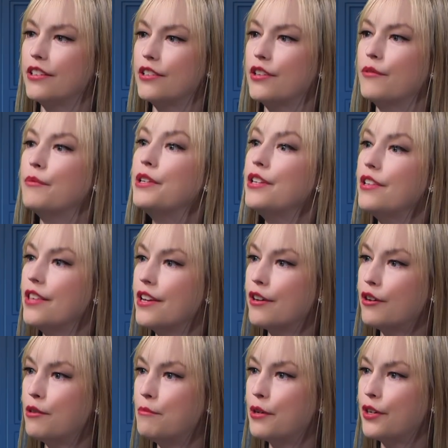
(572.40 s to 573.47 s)
When do you think a
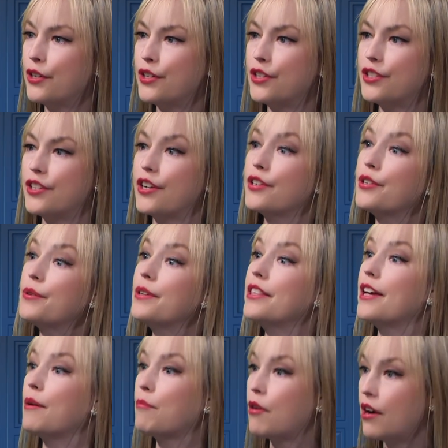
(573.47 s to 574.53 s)
homeowner should start doing
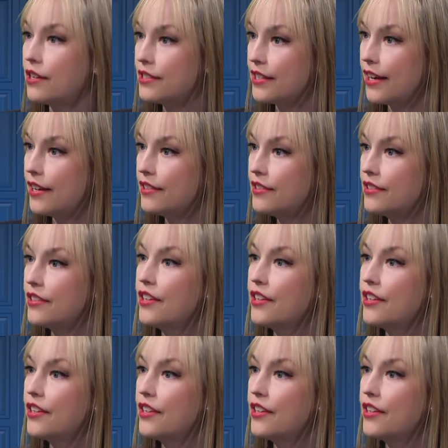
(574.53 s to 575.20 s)
that process?